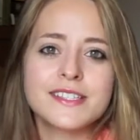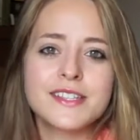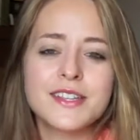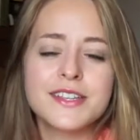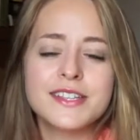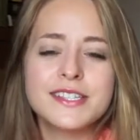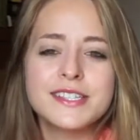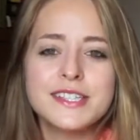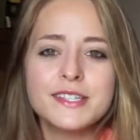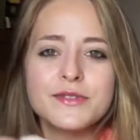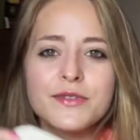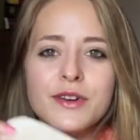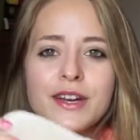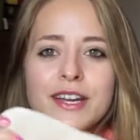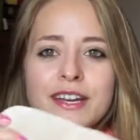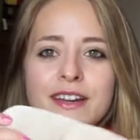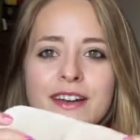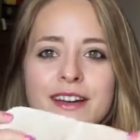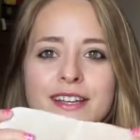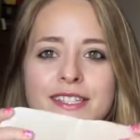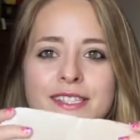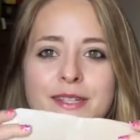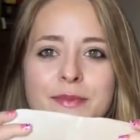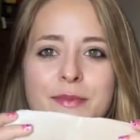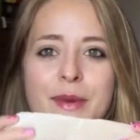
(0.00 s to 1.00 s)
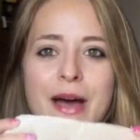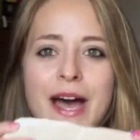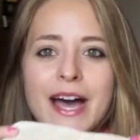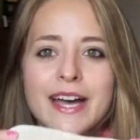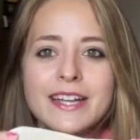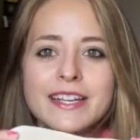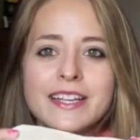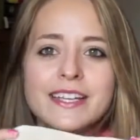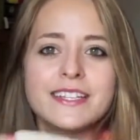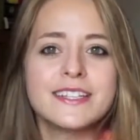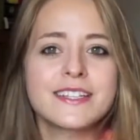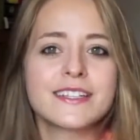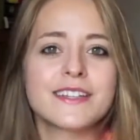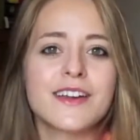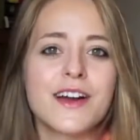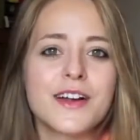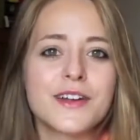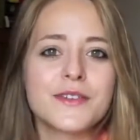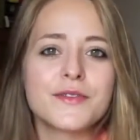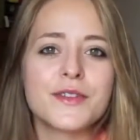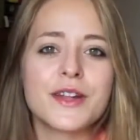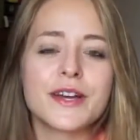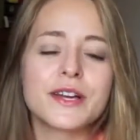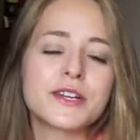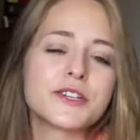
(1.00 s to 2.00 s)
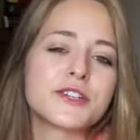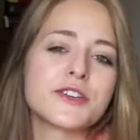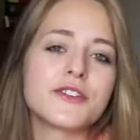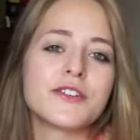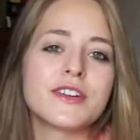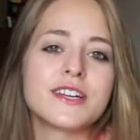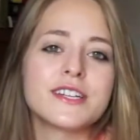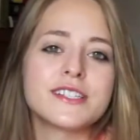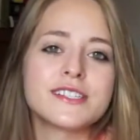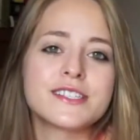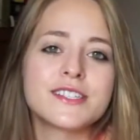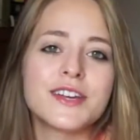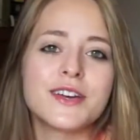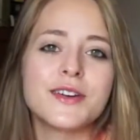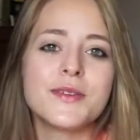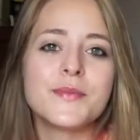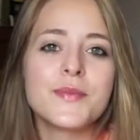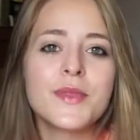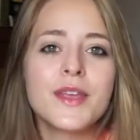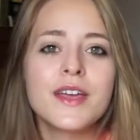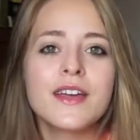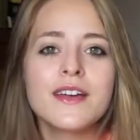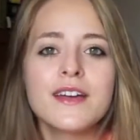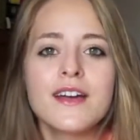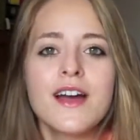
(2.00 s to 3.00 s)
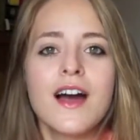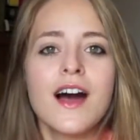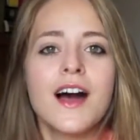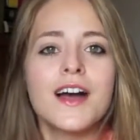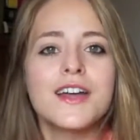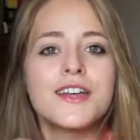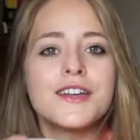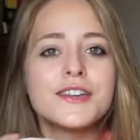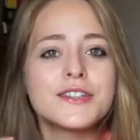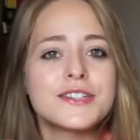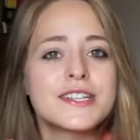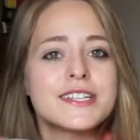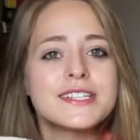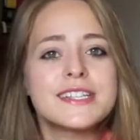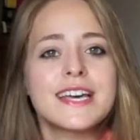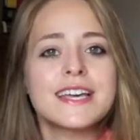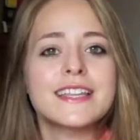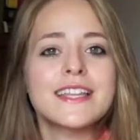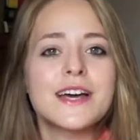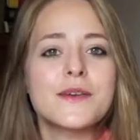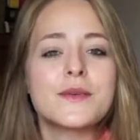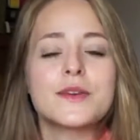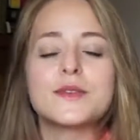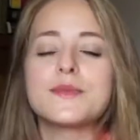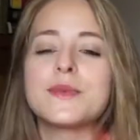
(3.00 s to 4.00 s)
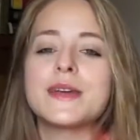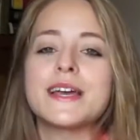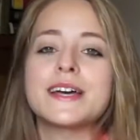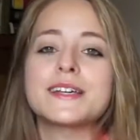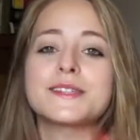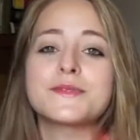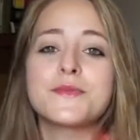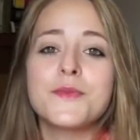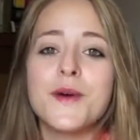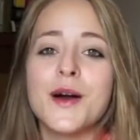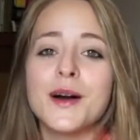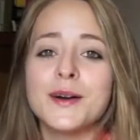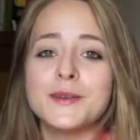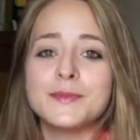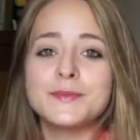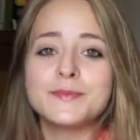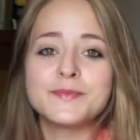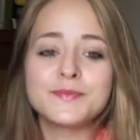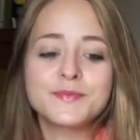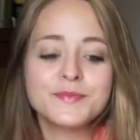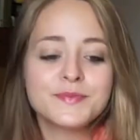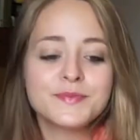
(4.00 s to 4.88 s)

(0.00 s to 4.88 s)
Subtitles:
So this is really nice and padded and kind of luxurious. So I usually take that with me as well.